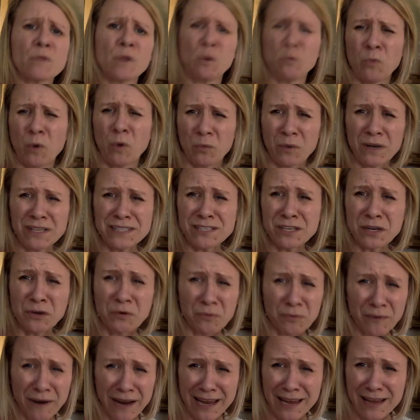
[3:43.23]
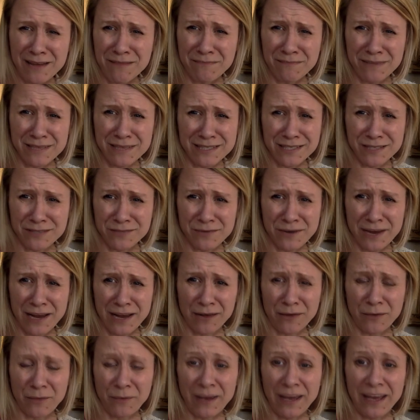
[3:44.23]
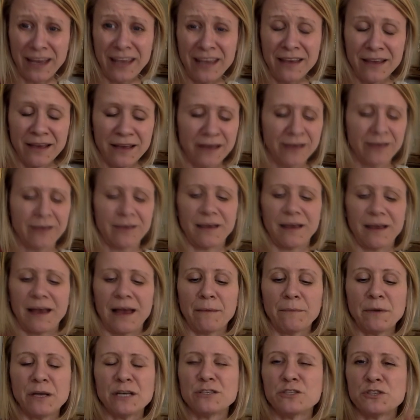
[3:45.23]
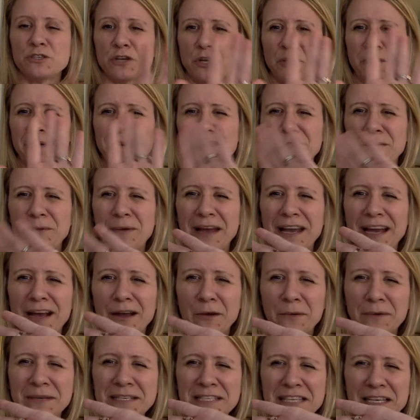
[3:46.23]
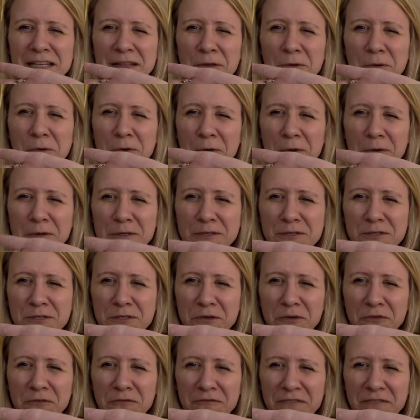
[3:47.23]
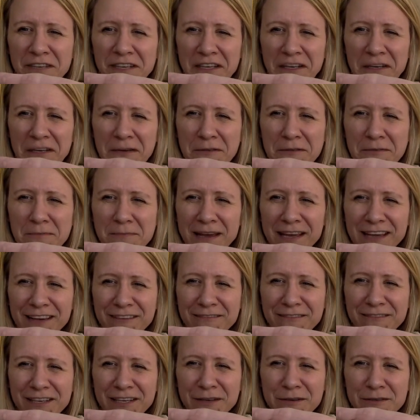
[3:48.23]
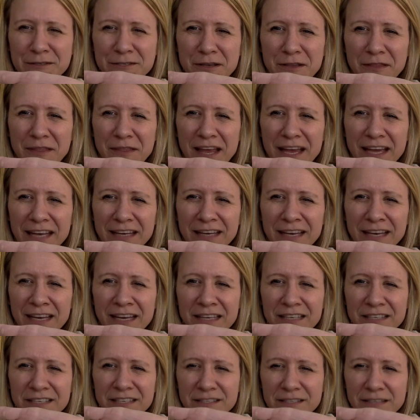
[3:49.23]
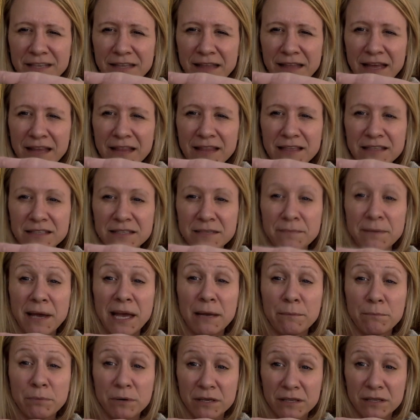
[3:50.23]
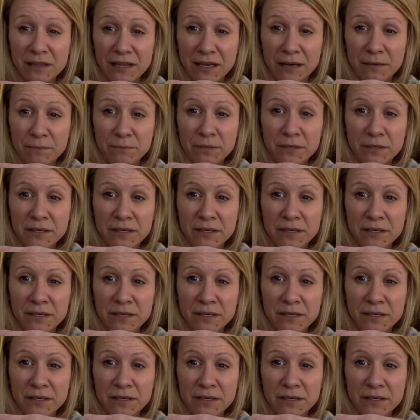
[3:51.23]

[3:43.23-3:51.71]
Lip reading: Well, what's a gram, Mrs. Rackaway? I'm going to show you it the way I always see little girls do videos, makeup videos online. You see that? That's a paper clip.